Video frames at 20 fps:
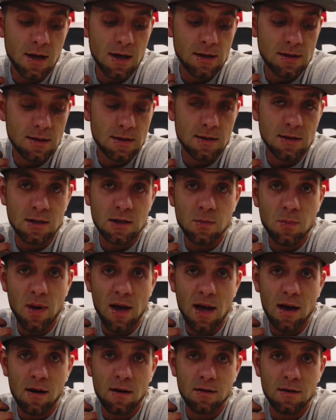it's the
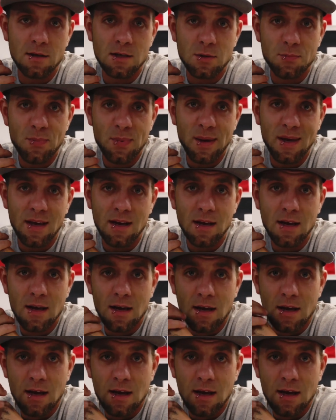spatter, the spit